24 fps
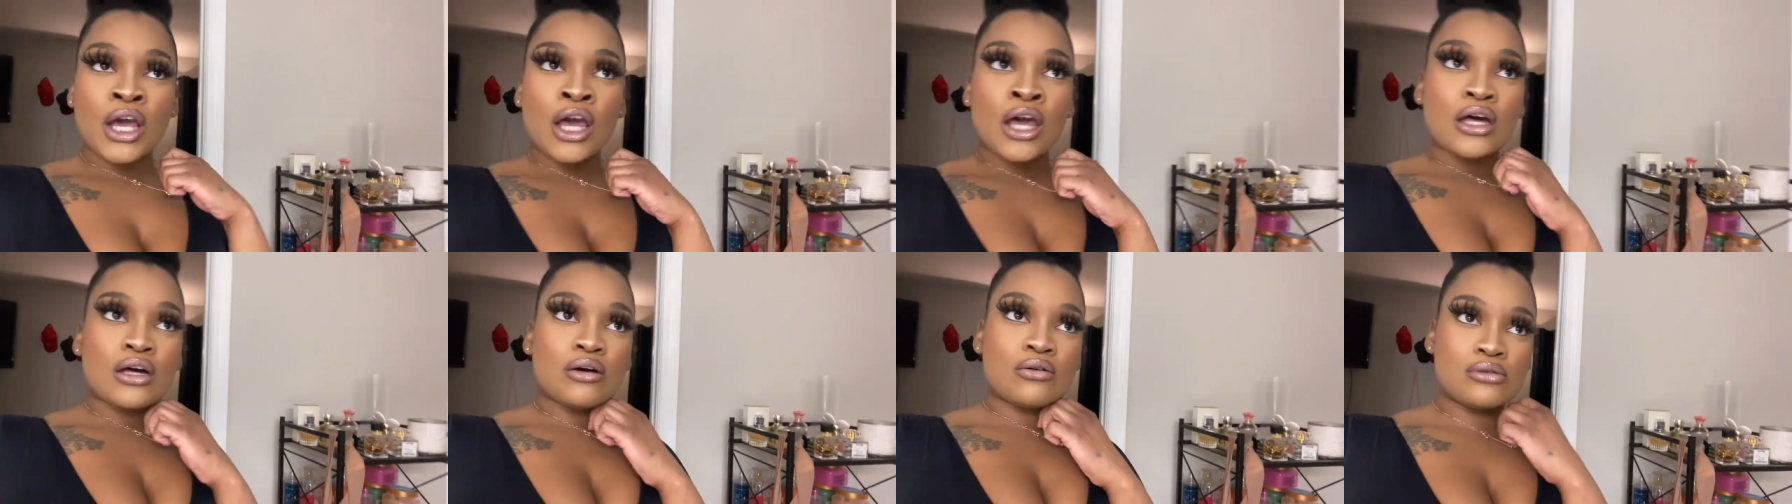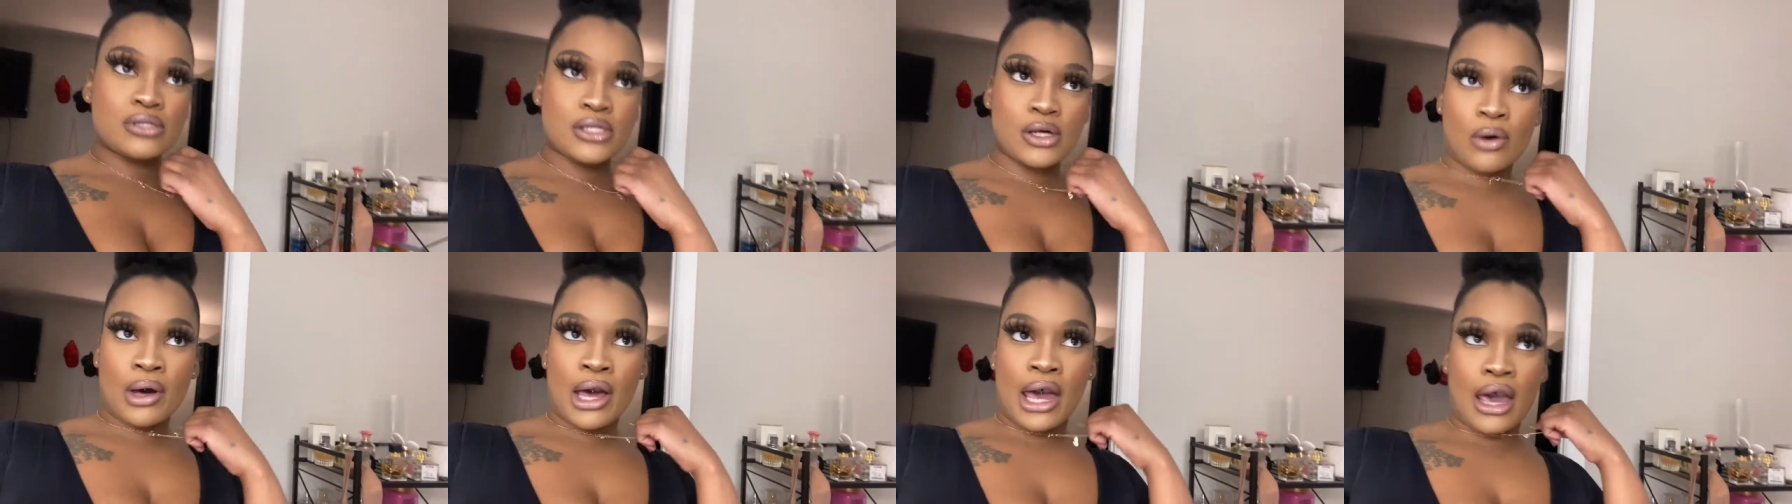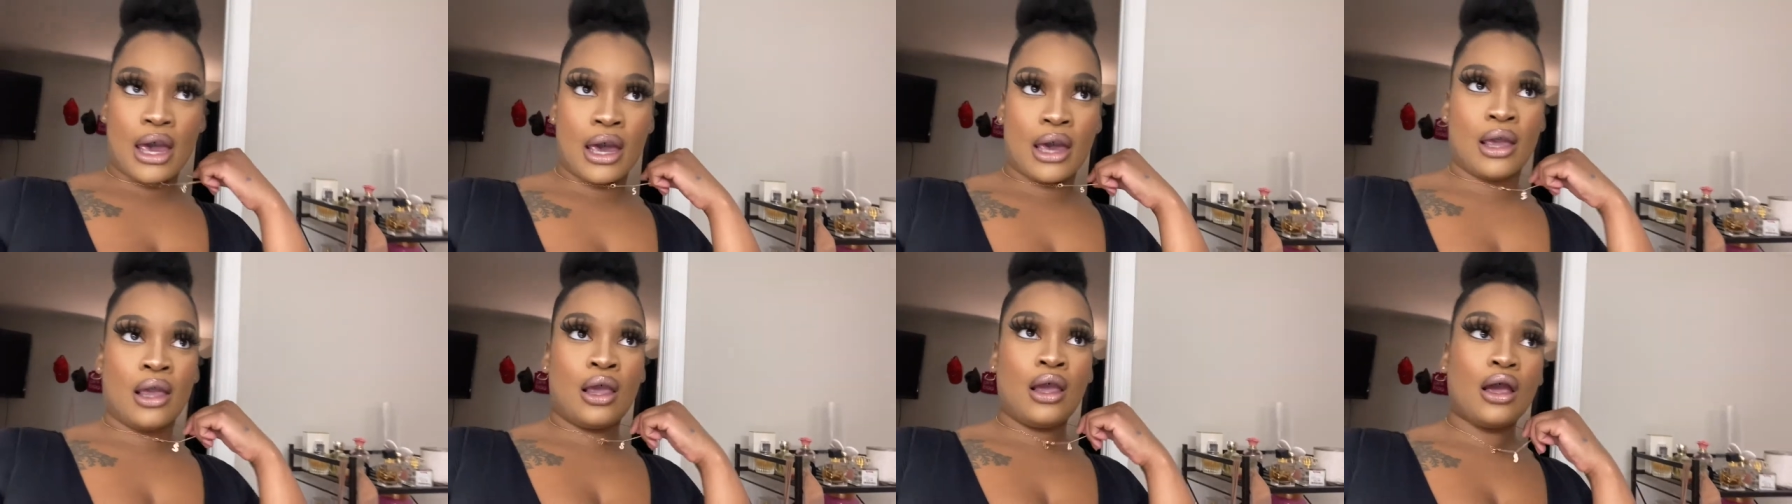It was
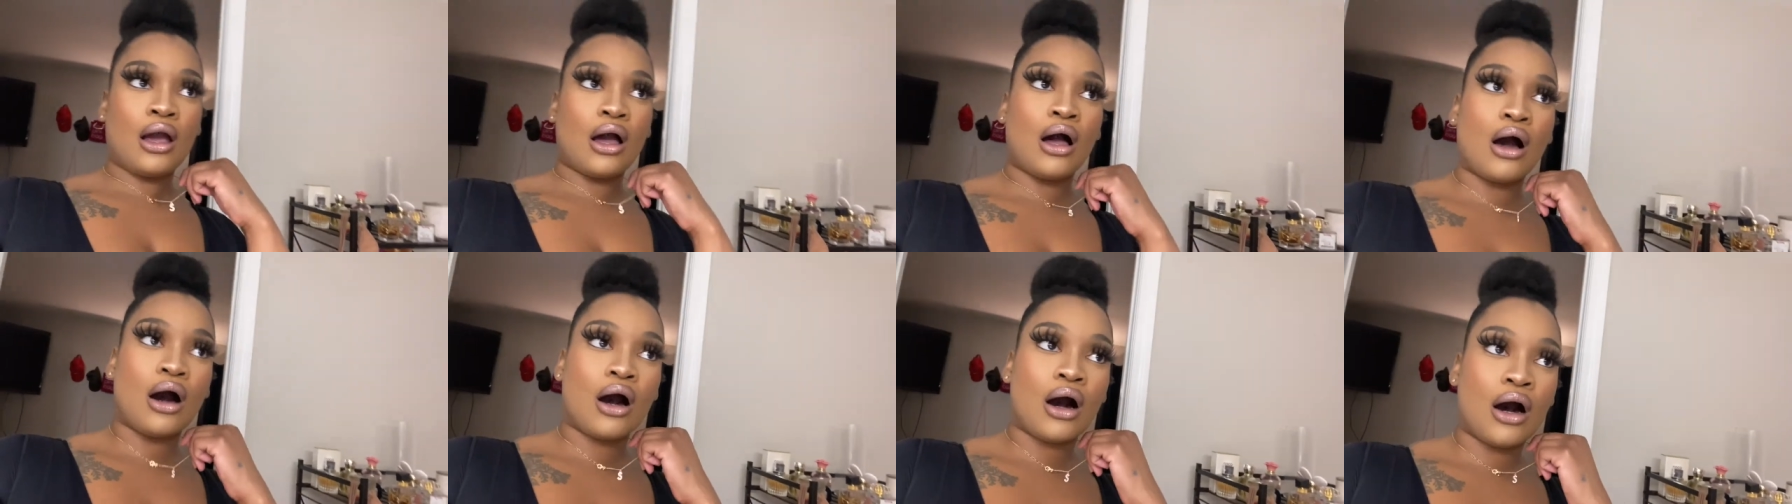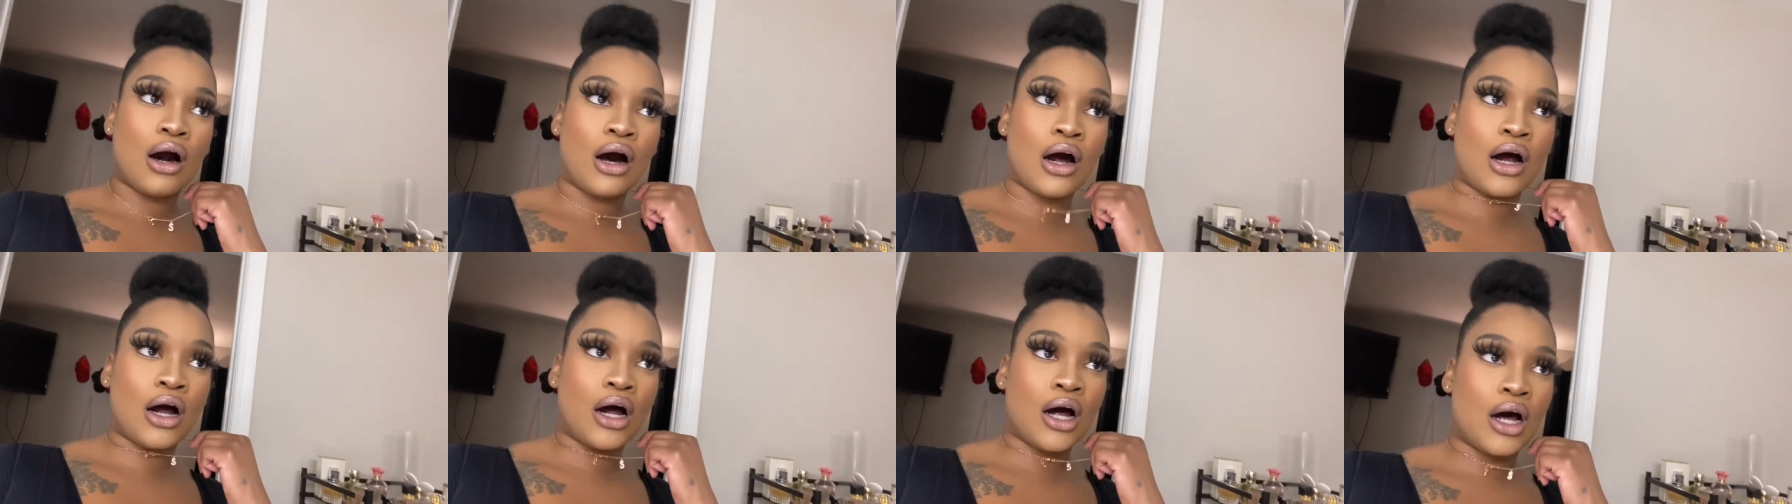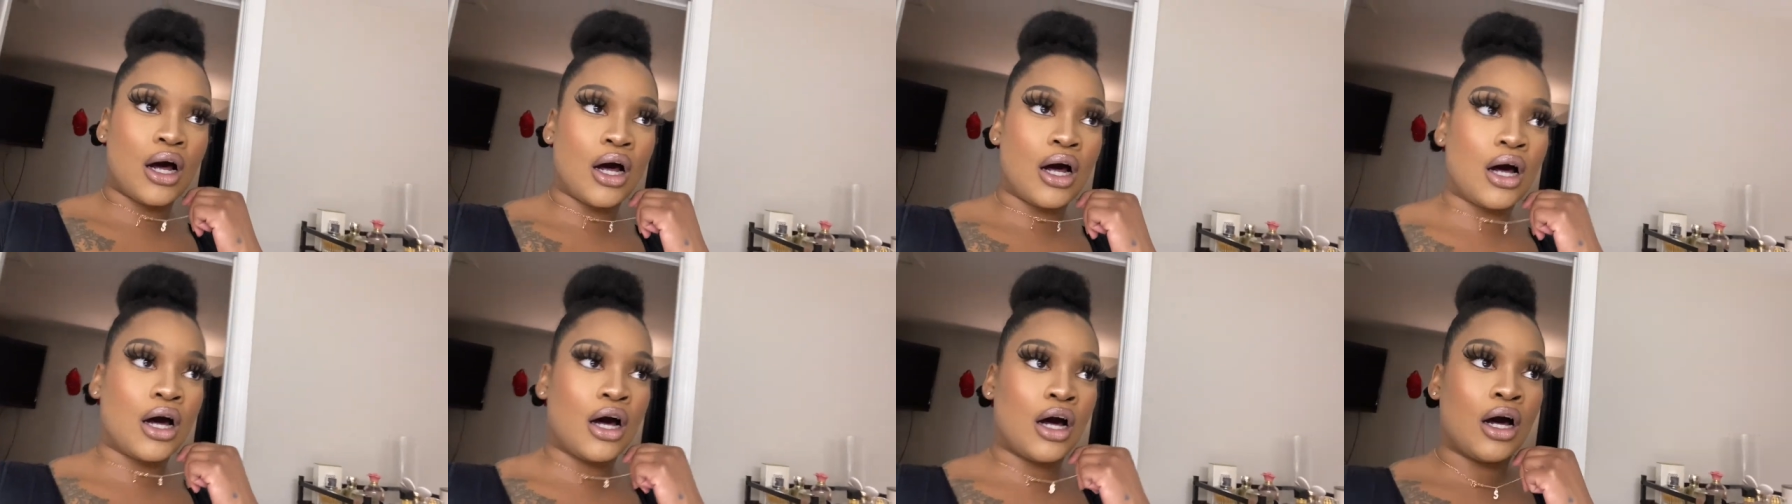okay.
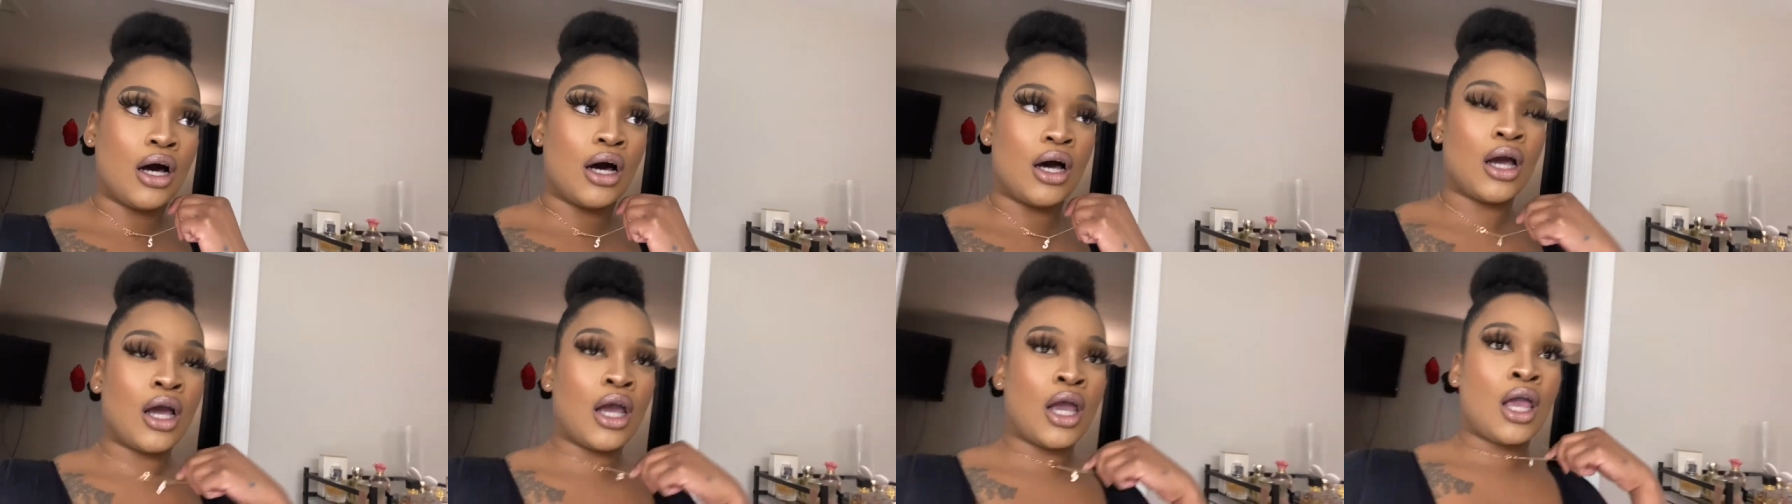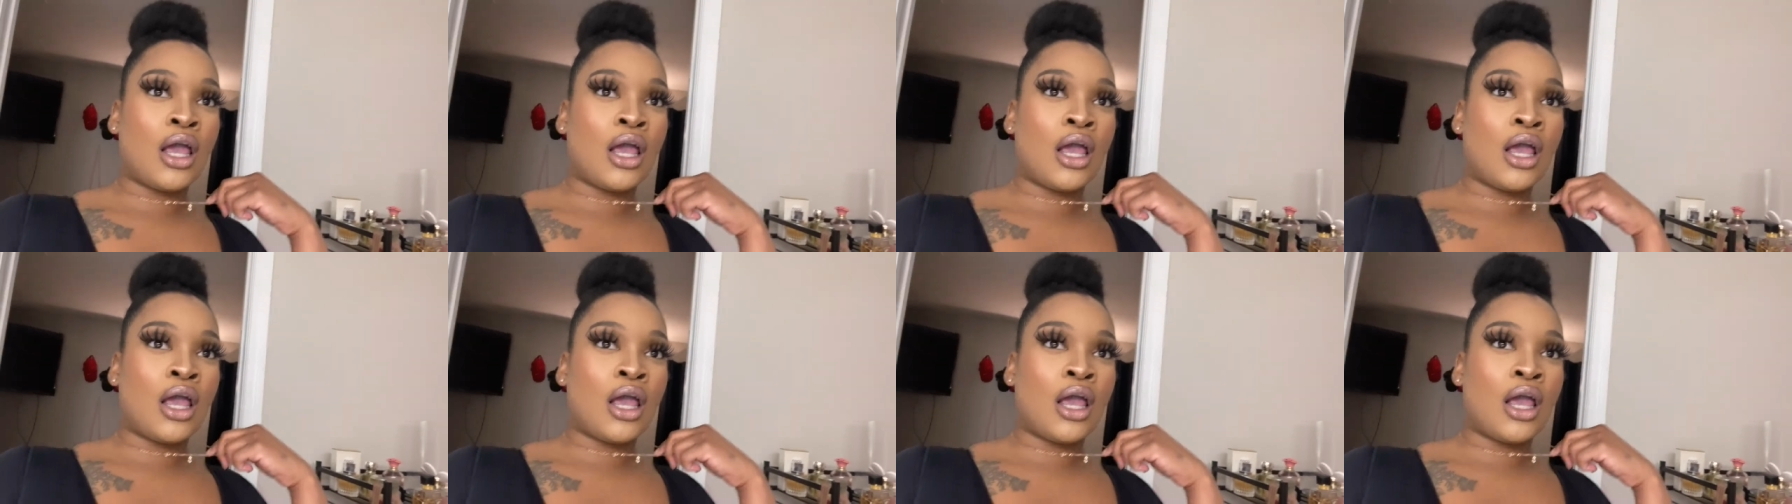Uh,